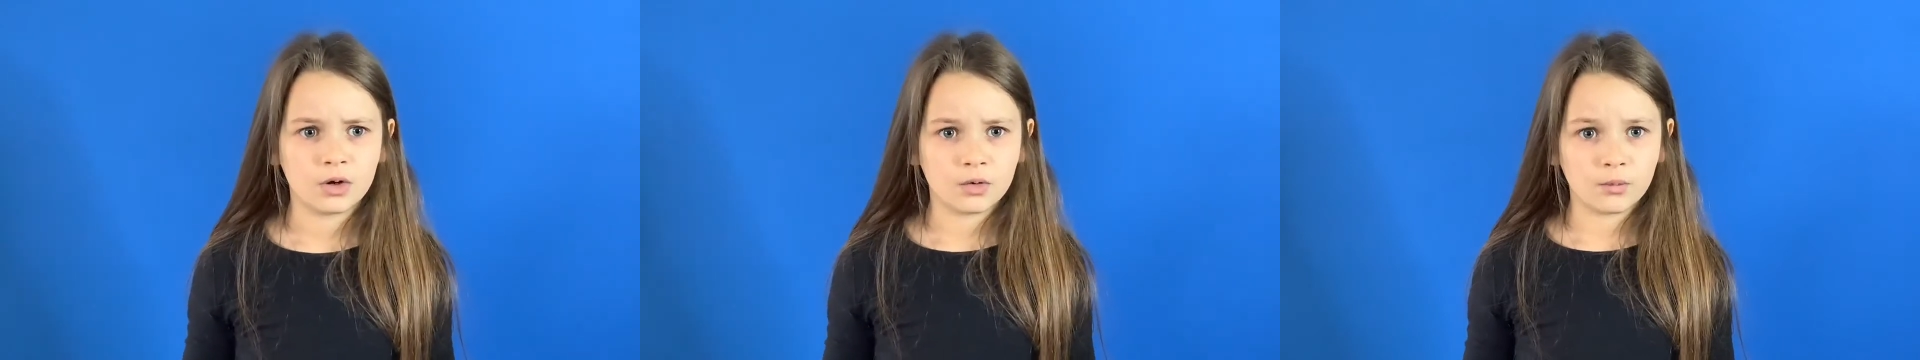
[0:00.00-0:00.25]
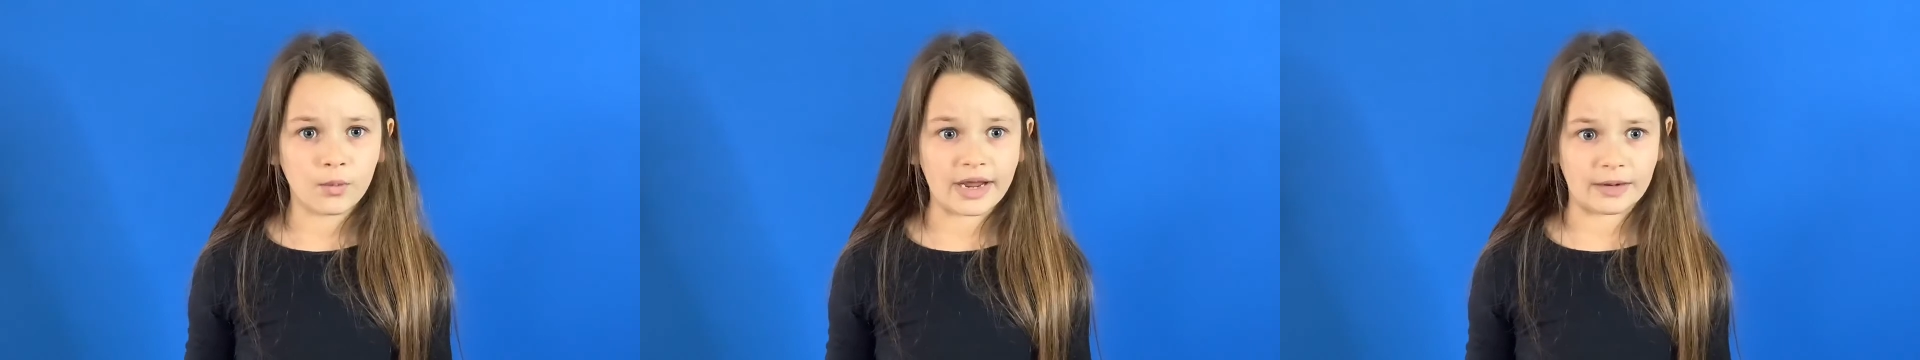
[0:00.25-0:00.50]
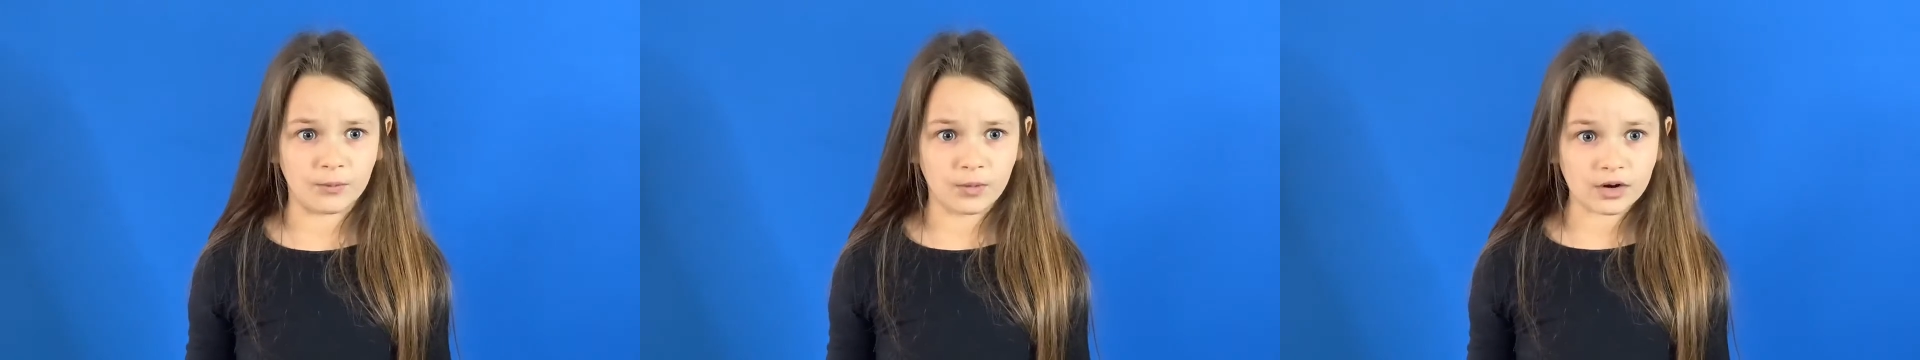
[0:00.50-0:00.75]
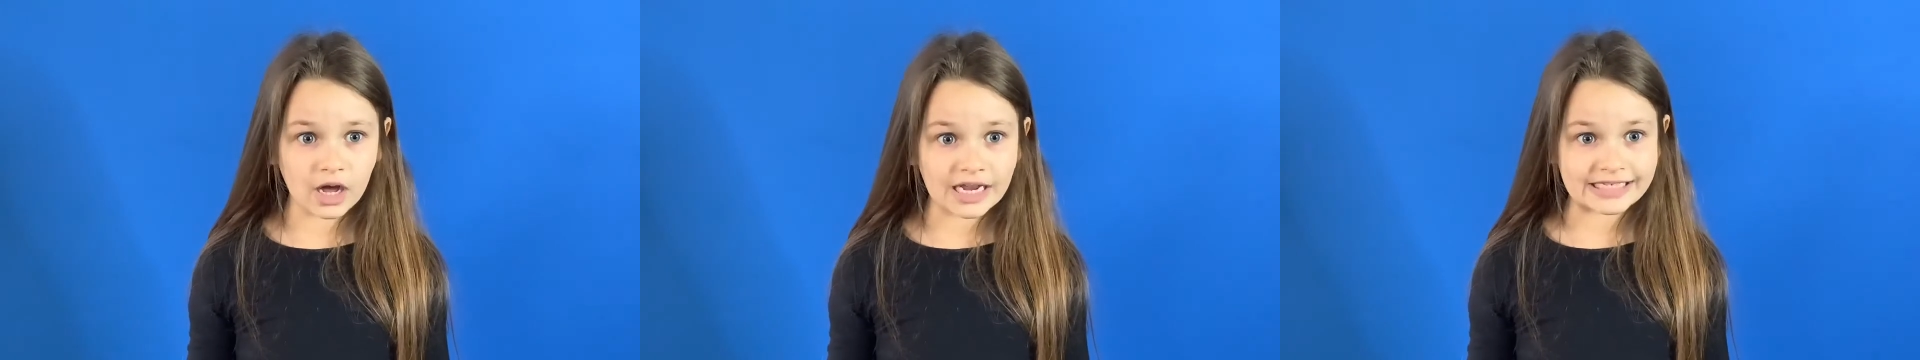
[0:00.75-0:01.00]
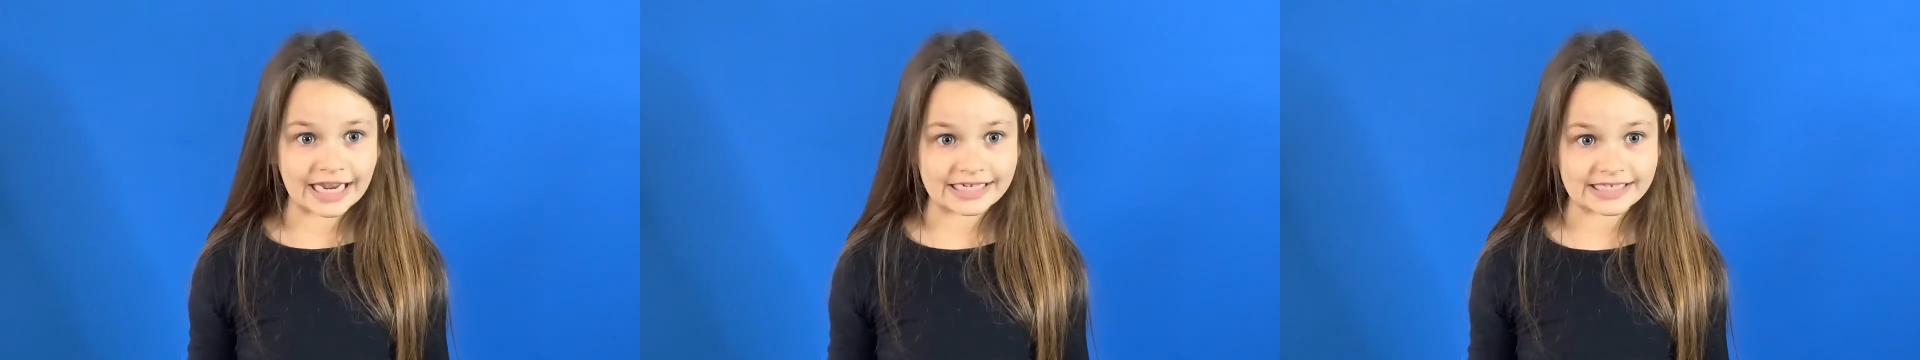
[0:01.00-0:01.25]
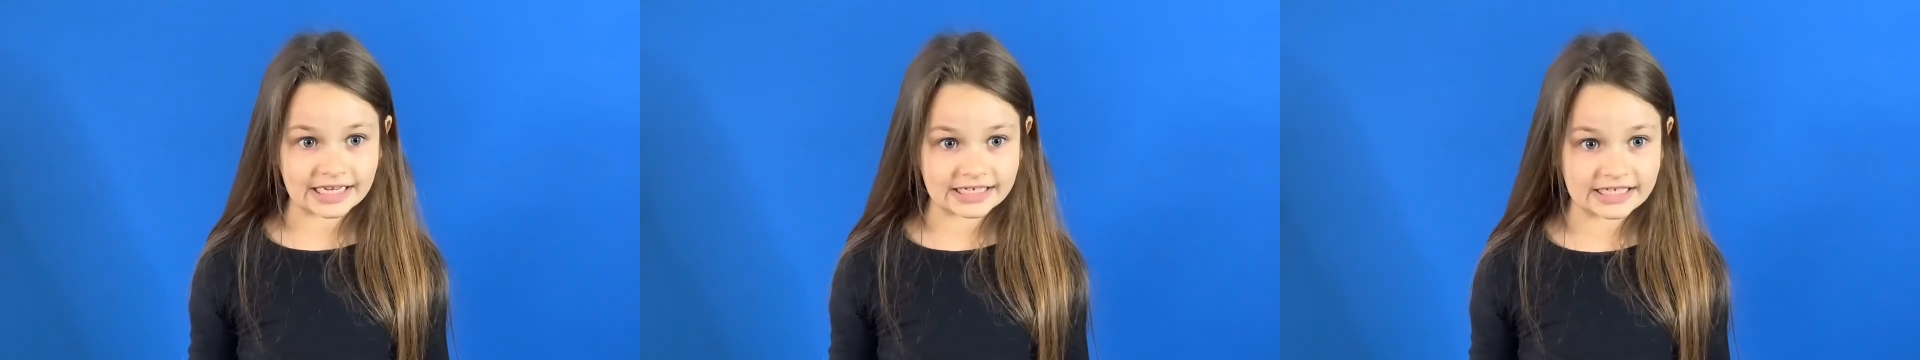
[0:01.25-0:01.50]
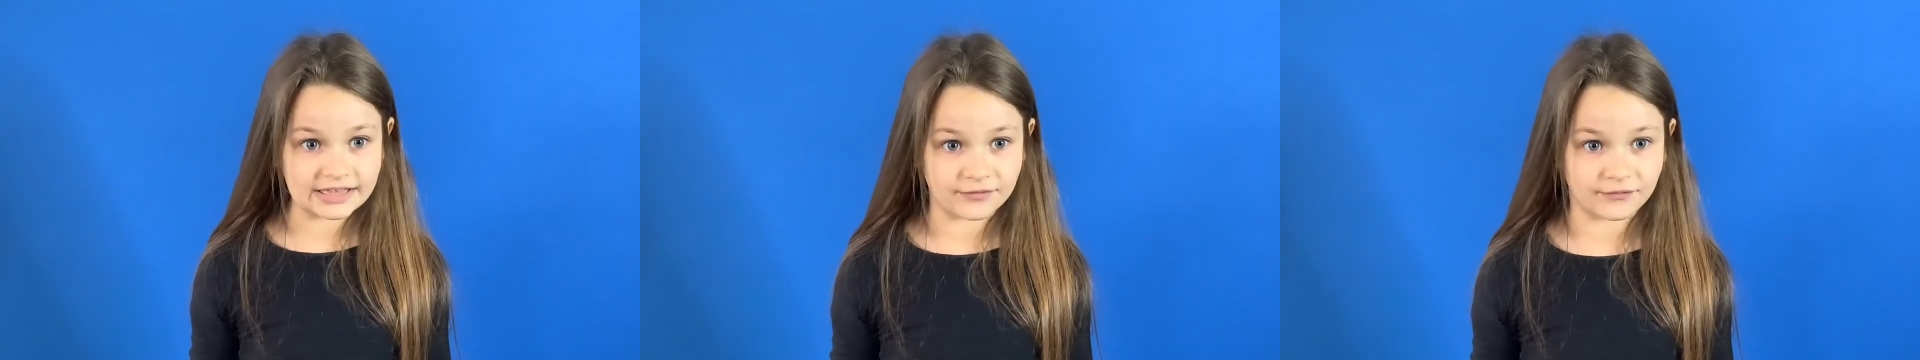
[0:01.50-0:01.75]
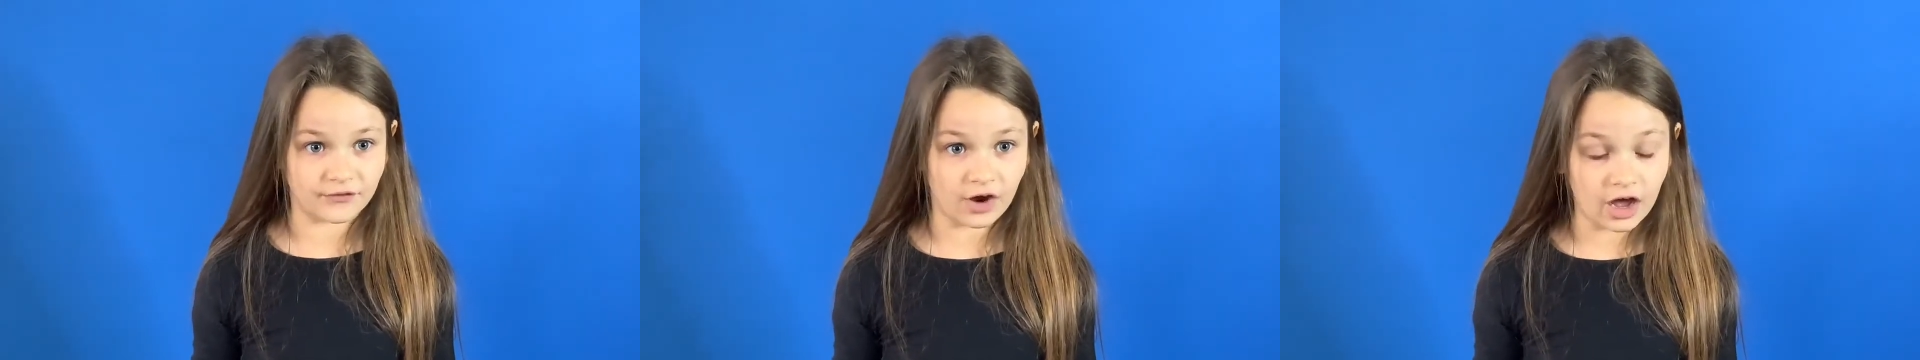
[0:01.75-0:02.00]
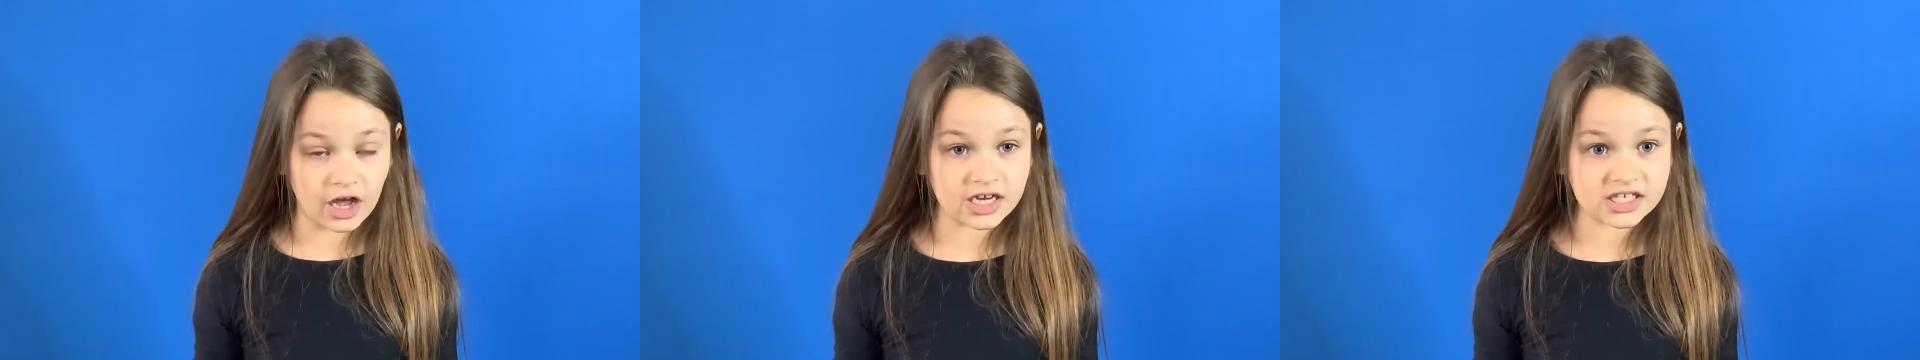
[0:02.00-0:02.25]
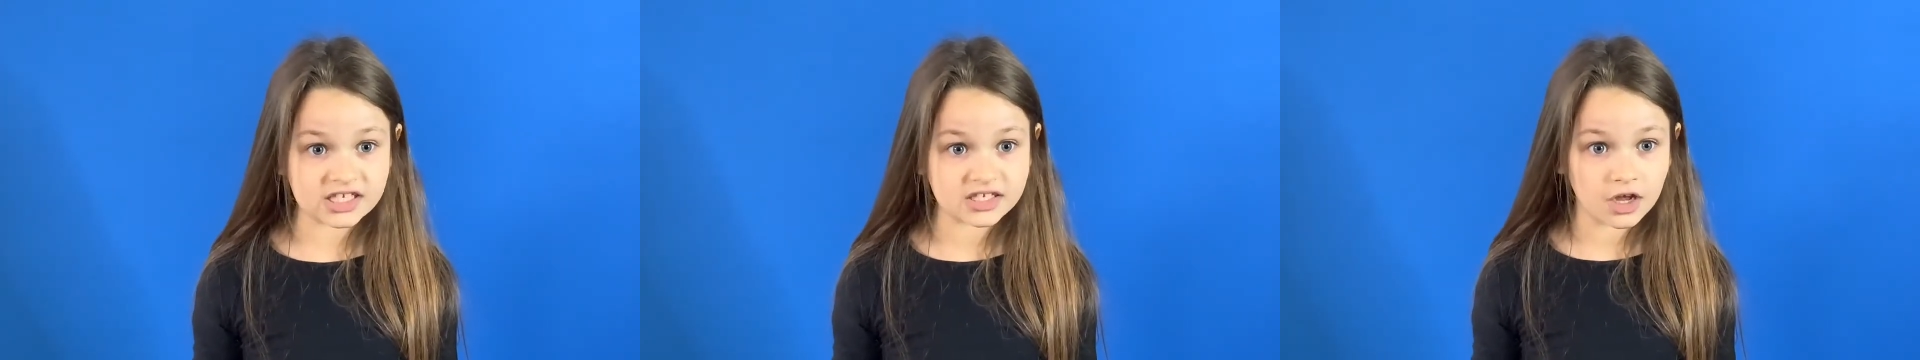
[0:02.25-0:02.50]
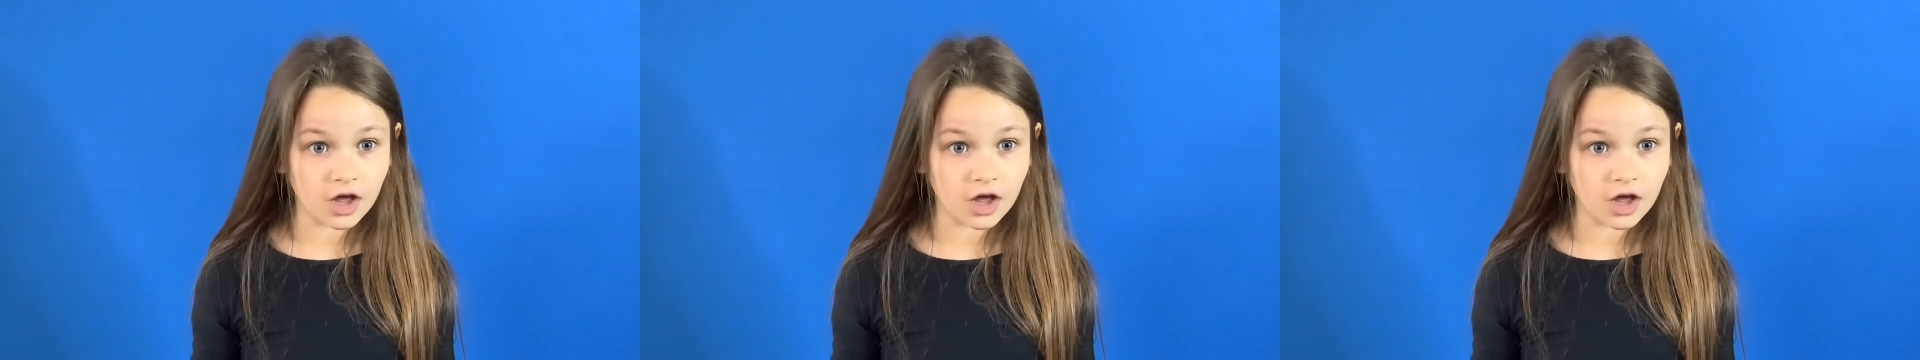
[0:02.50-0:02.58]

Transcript: Wait, we're not dissecting the frogs?